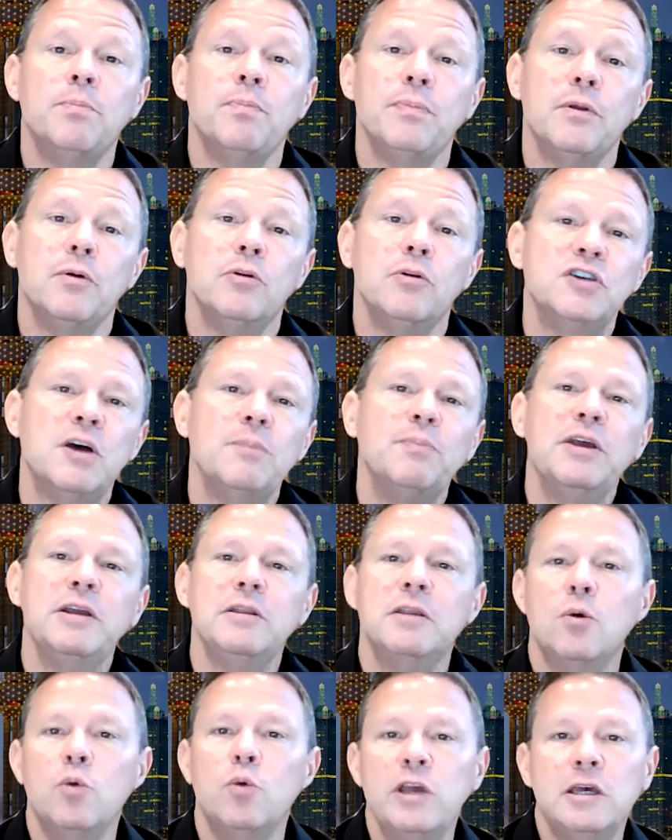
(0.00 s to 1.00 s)
something
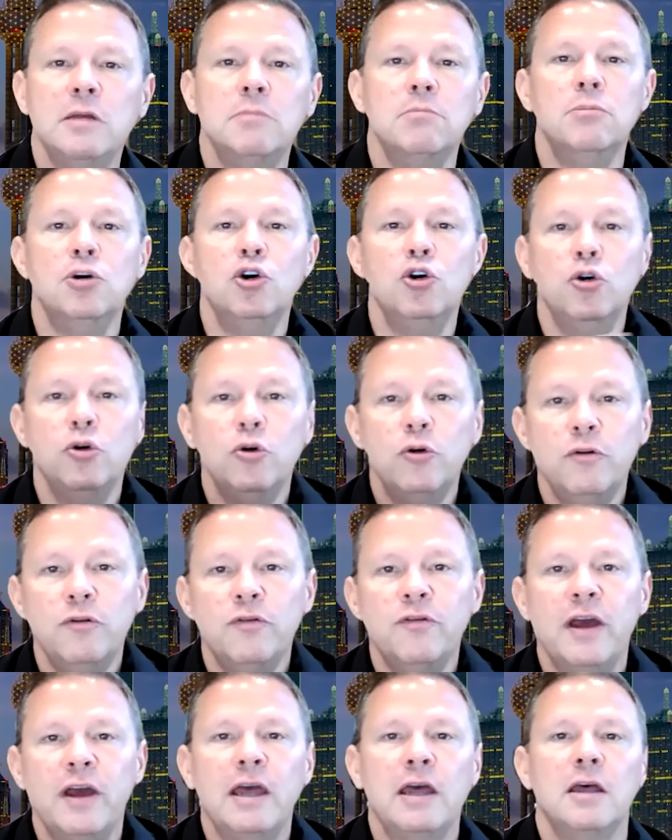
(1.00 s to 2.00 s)
that we can
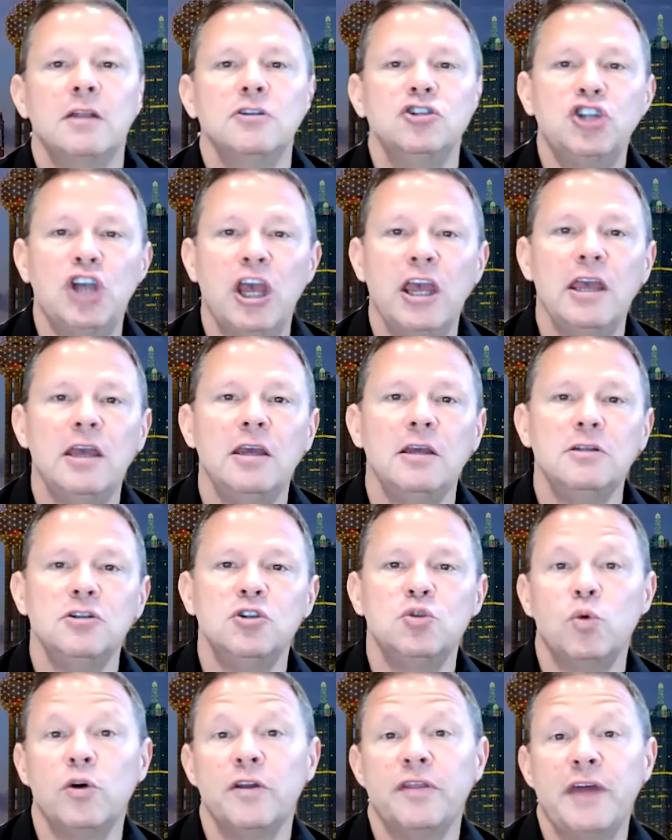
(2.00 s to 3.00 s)
move and
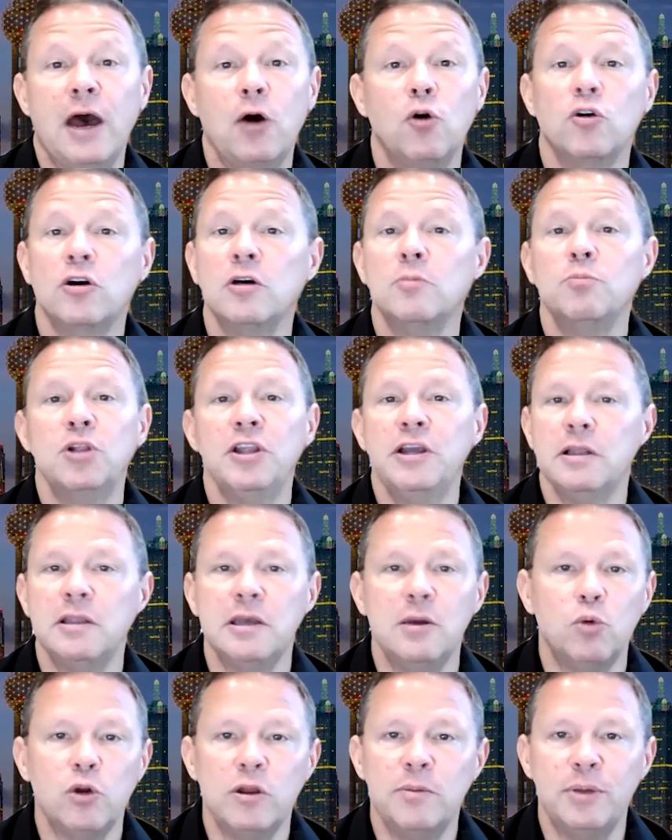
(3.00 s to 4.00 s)
change without
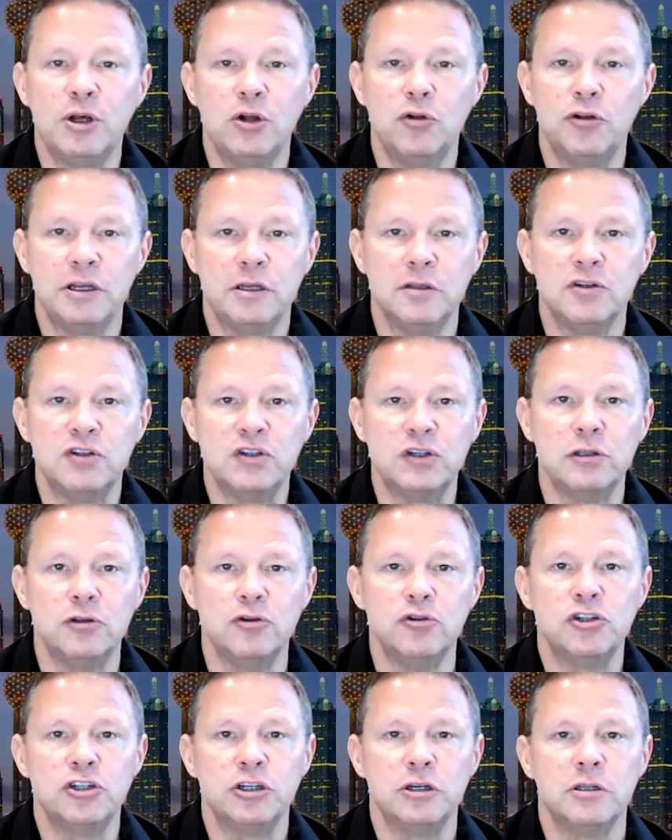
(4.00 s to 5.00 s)
completely rebuilding the
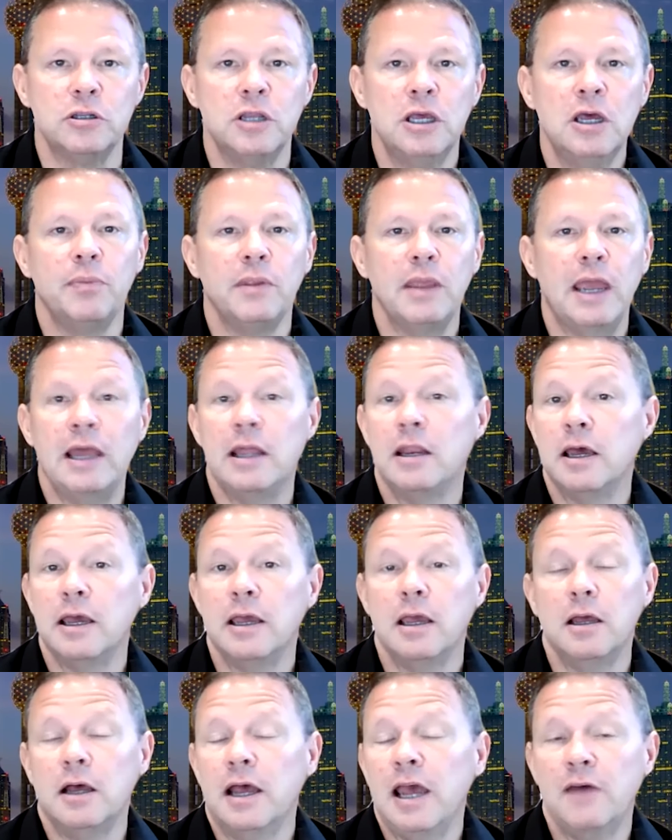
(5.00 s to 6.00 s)
solution. And
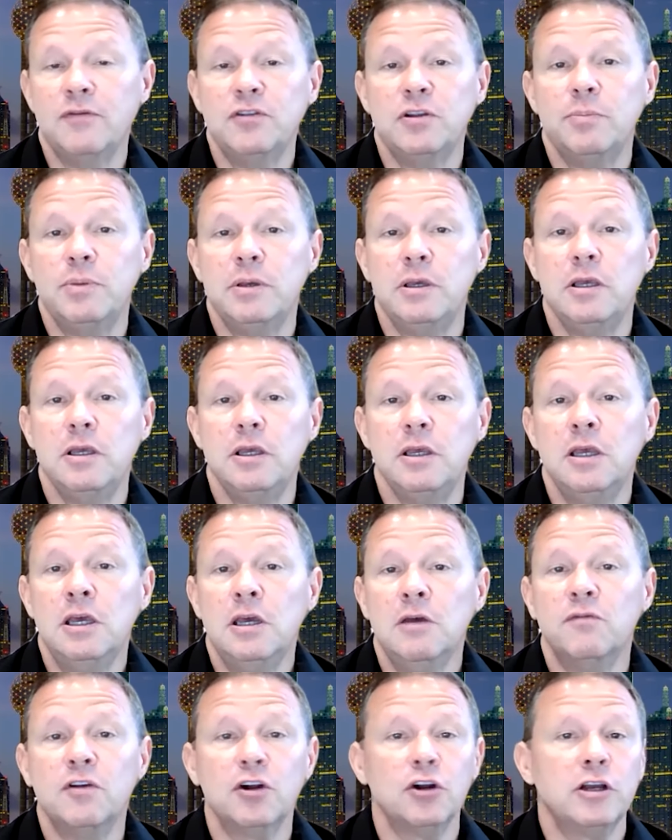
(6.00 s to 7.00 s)
I have to be
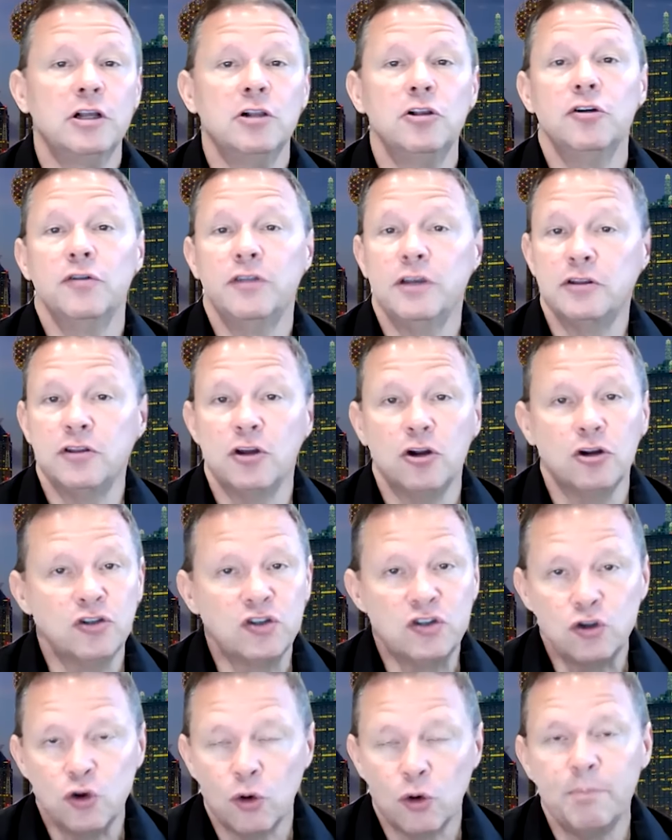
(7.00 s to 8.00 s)
very clear that
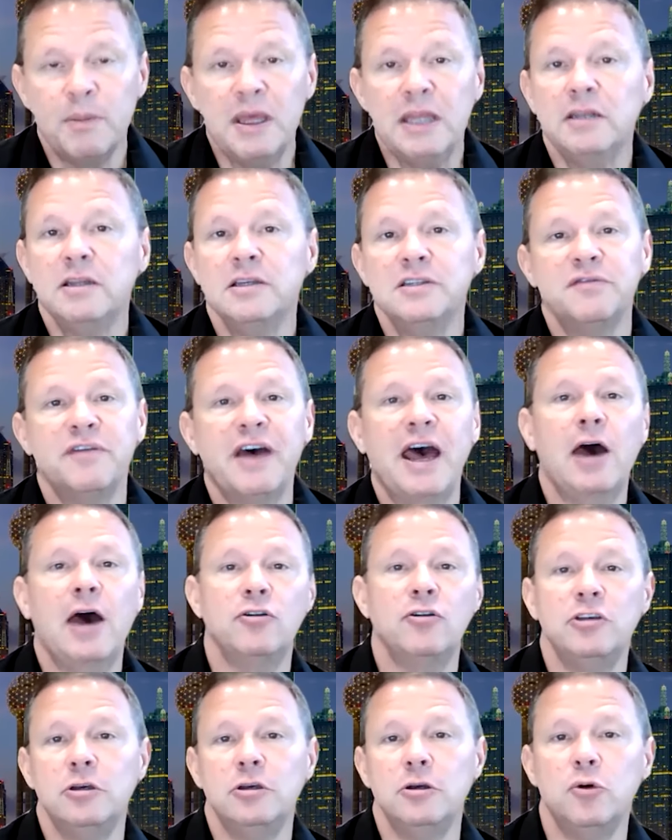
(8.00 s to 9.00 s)
there's tremendous
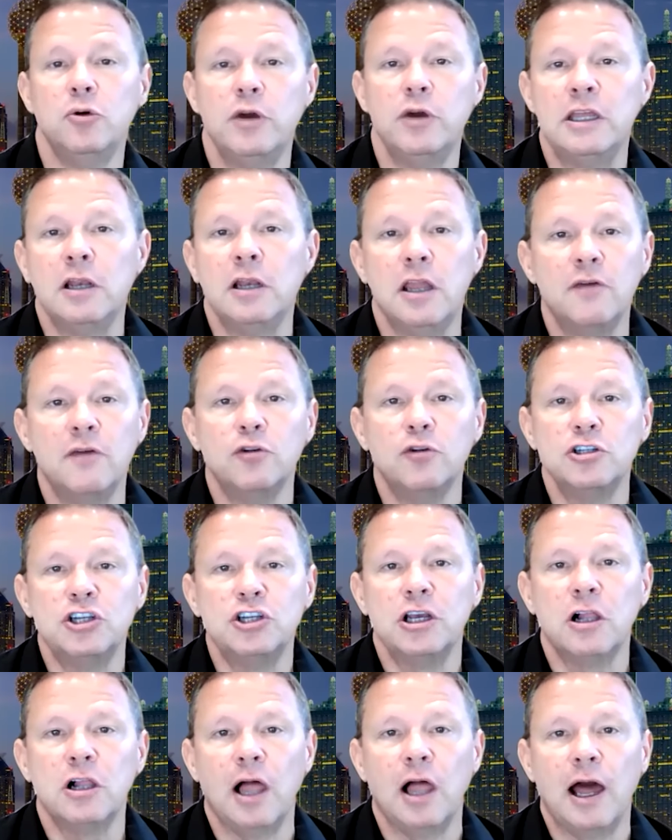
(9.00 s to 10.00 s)
value in
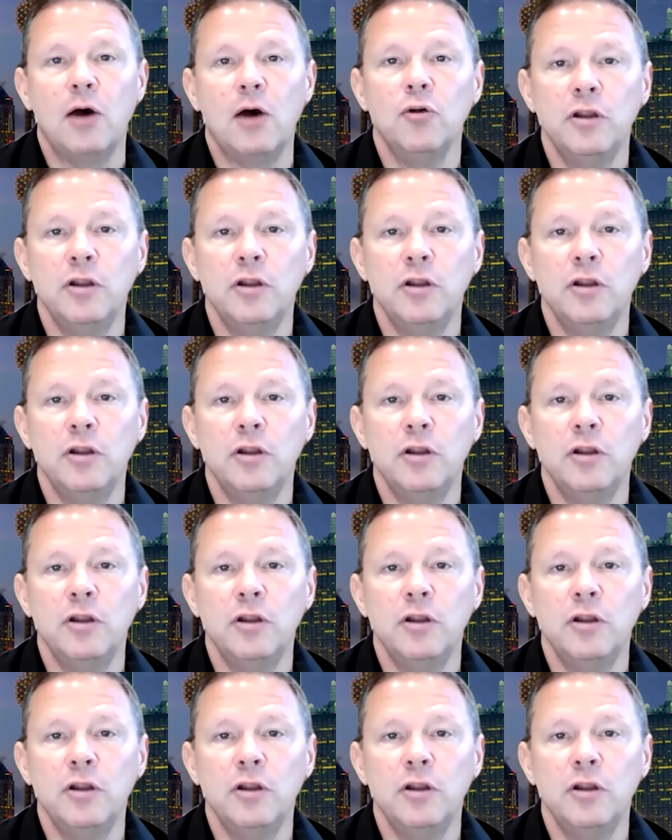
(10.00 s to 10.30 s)
leveraging cloud.